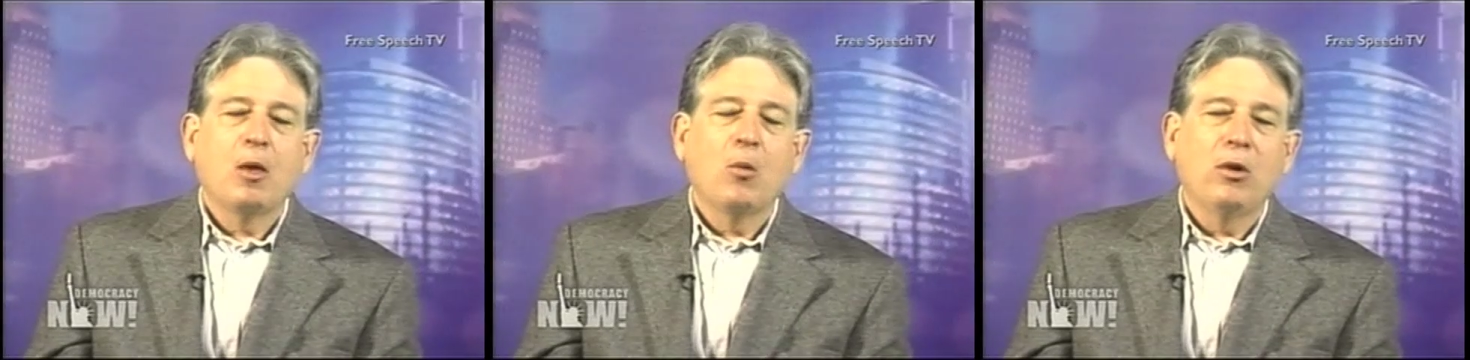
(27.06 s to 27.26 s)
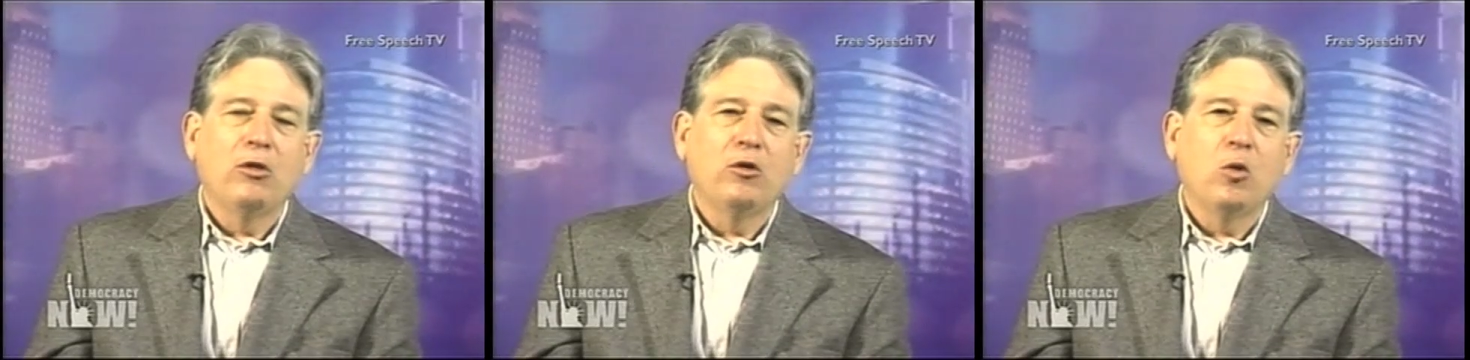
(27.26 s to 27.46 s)

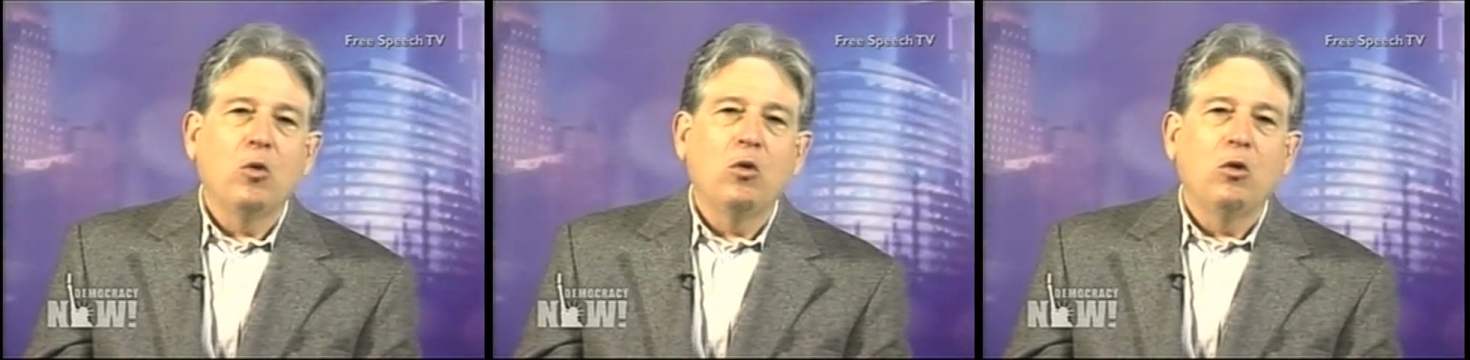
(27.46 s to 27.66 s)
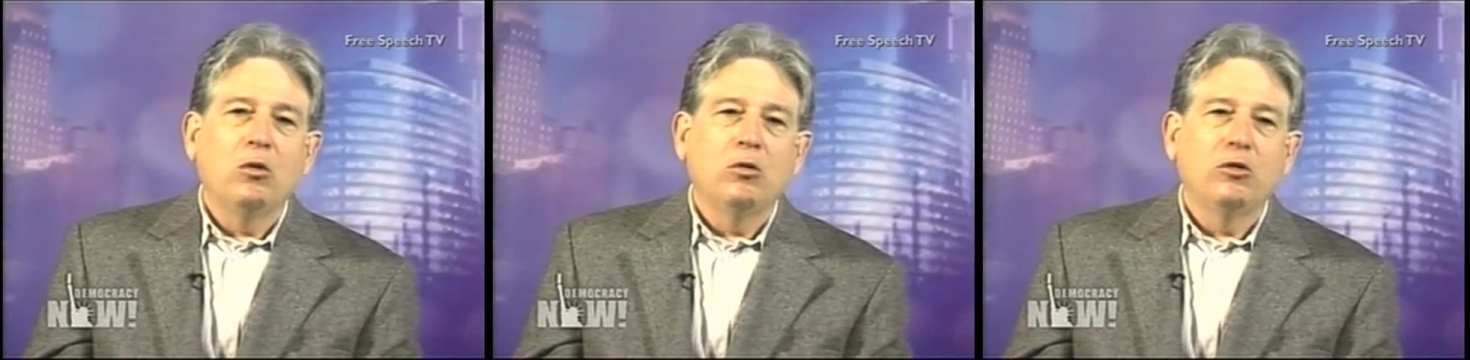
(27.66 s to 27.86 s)

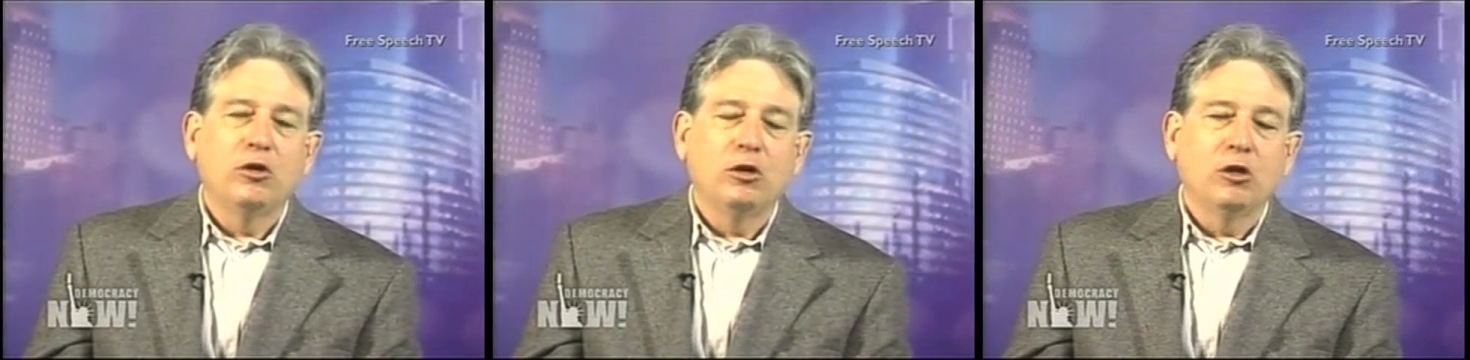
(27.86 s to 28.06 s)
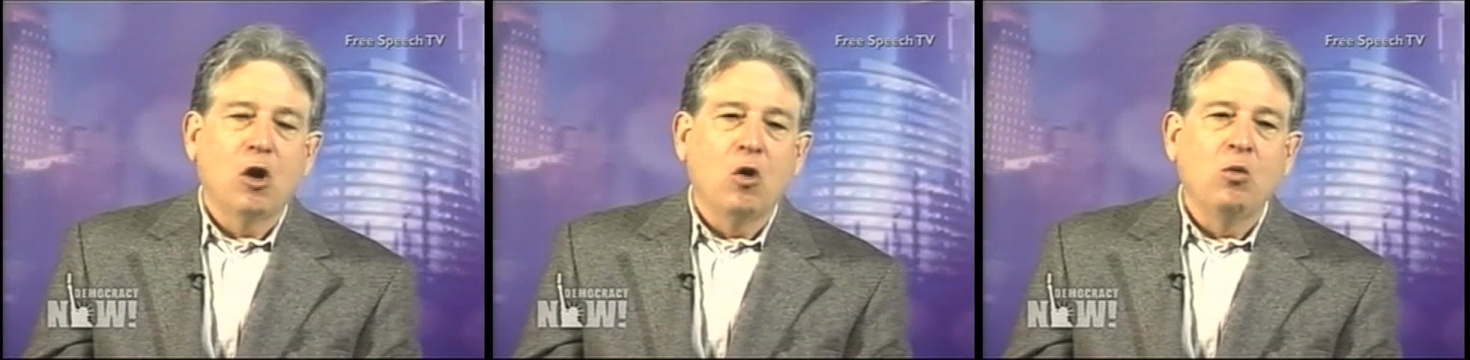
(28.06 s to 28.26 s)
Well, the
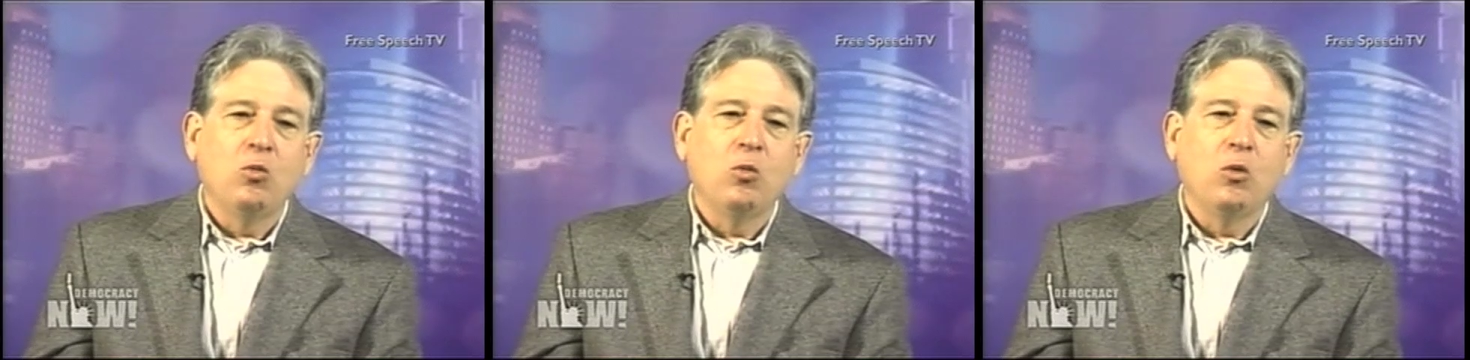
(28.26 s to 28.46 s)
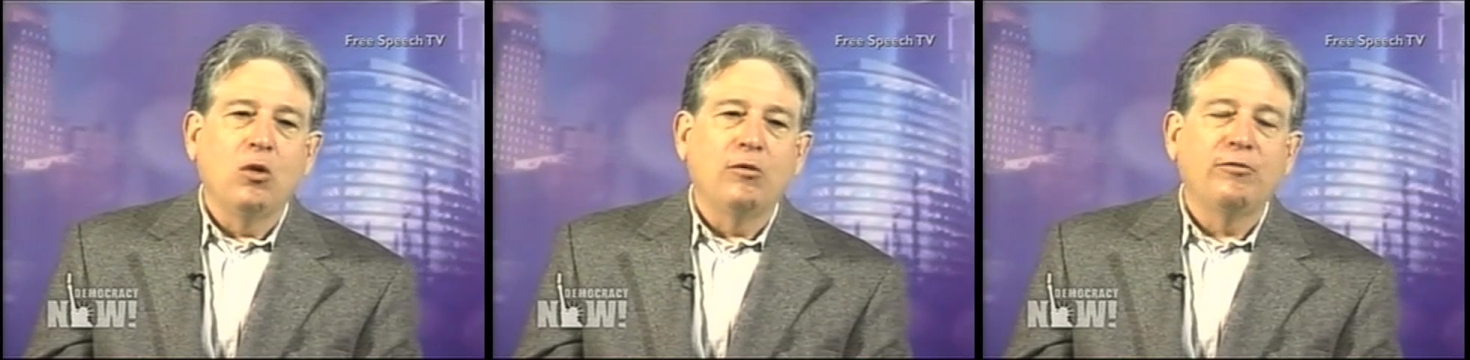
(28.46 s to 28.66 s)
lone
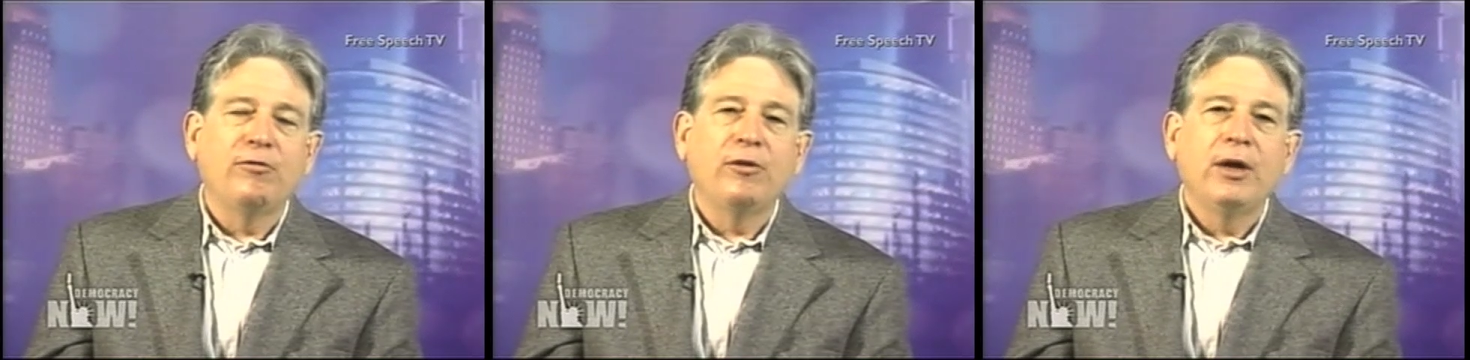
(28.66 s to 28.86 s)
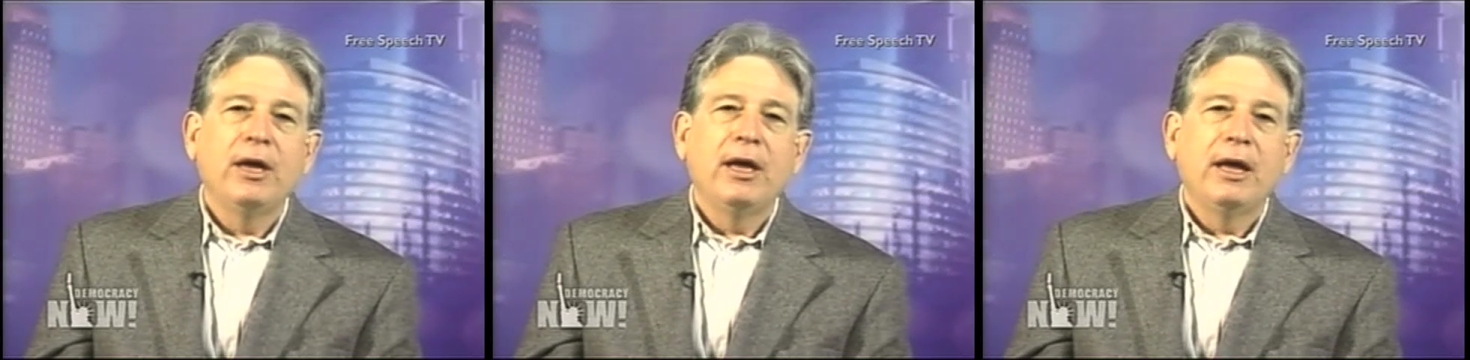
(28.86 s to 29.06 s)

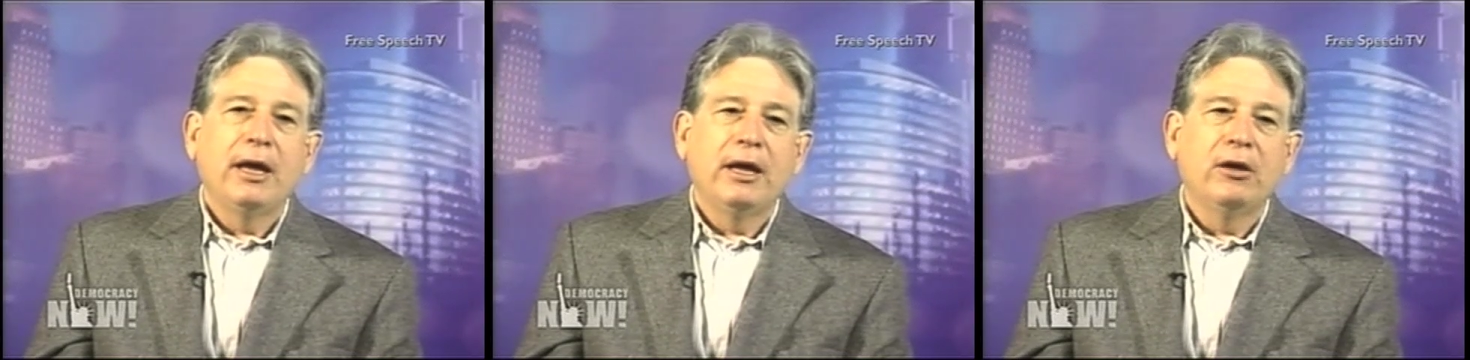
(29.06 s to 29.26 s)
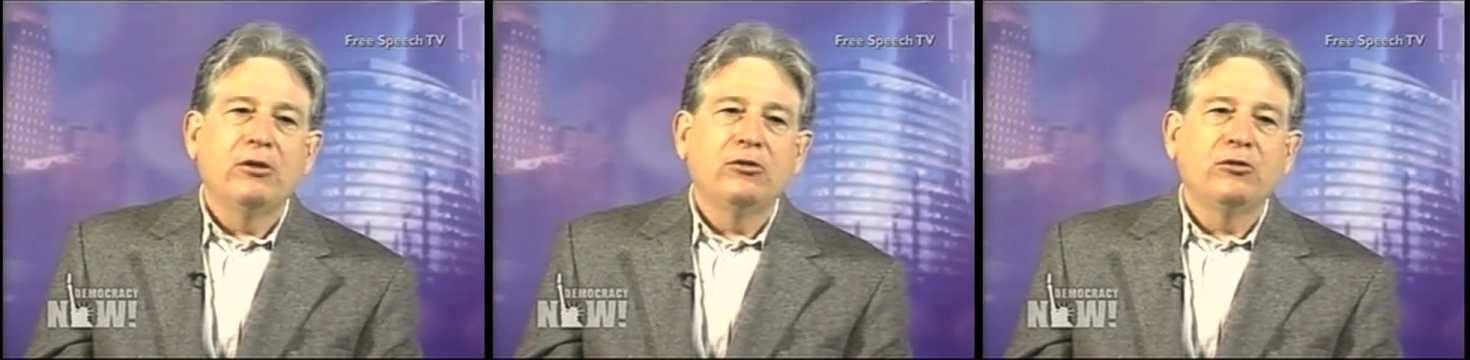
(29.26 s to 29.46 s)
wolf
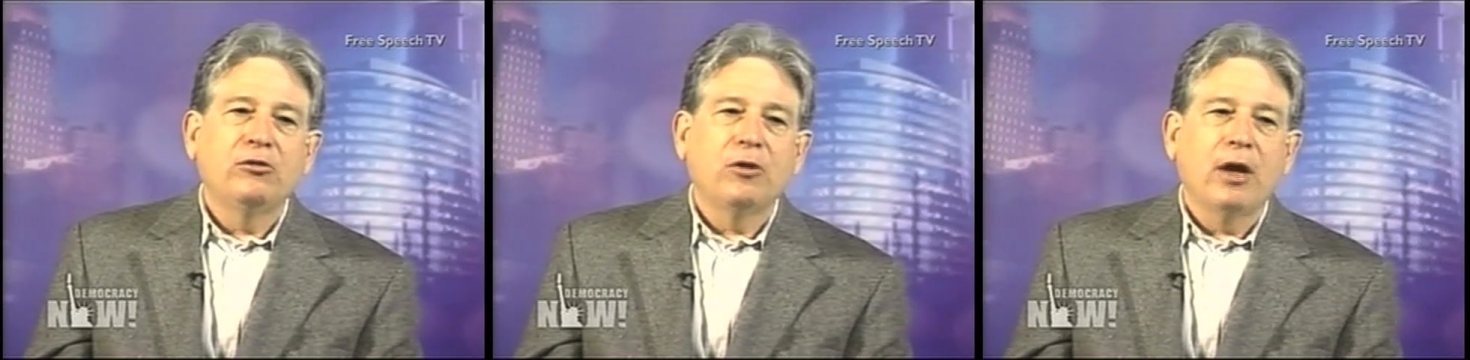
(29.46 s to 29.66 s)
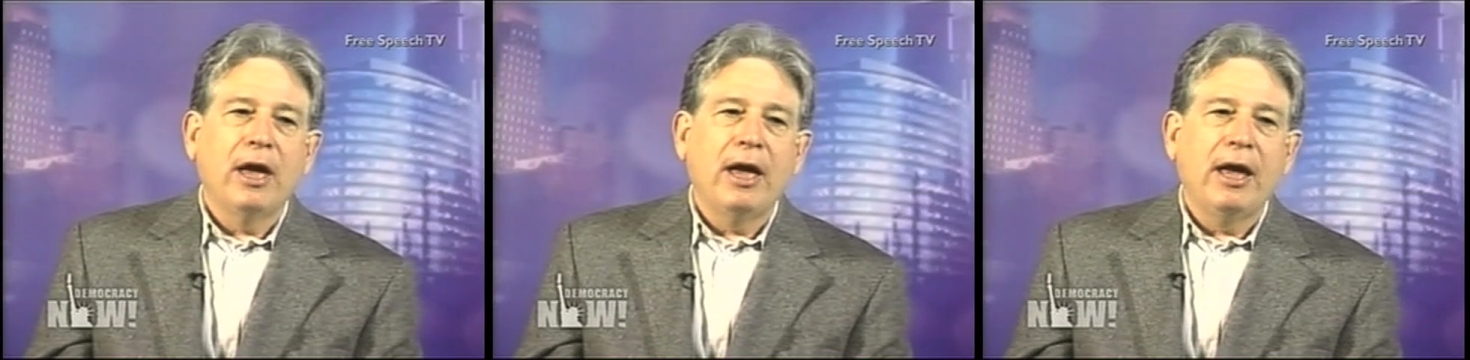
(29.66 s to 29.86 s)
is
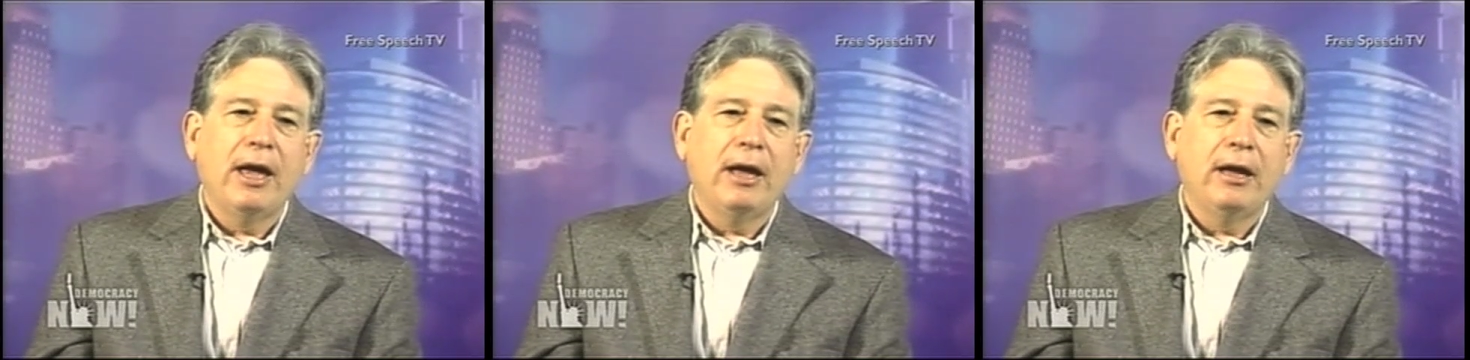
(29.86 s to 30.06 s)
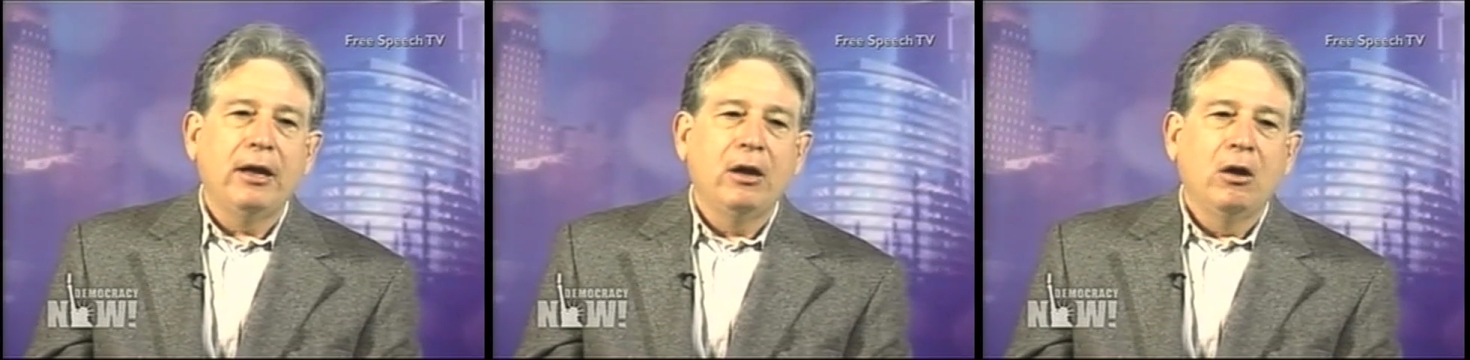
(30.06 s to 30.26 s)

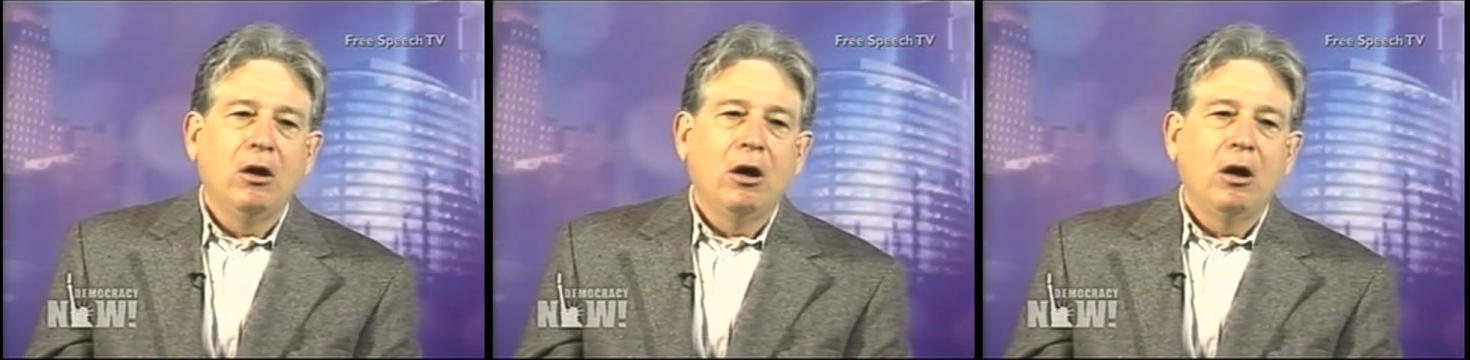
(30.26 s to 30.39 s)
a